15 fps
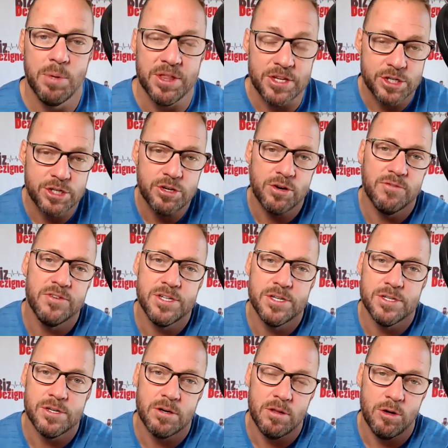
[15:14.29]
But the
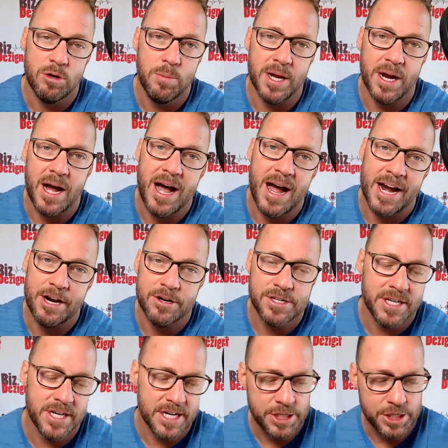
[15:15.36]
services are a little bit higher
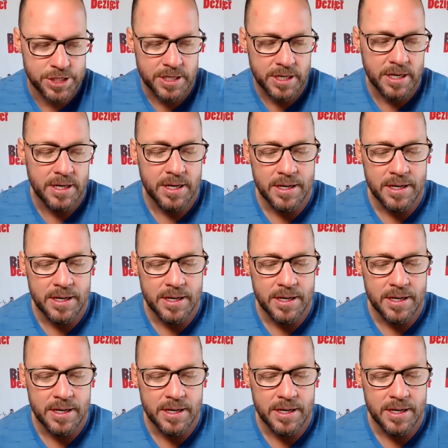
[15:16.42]
touch,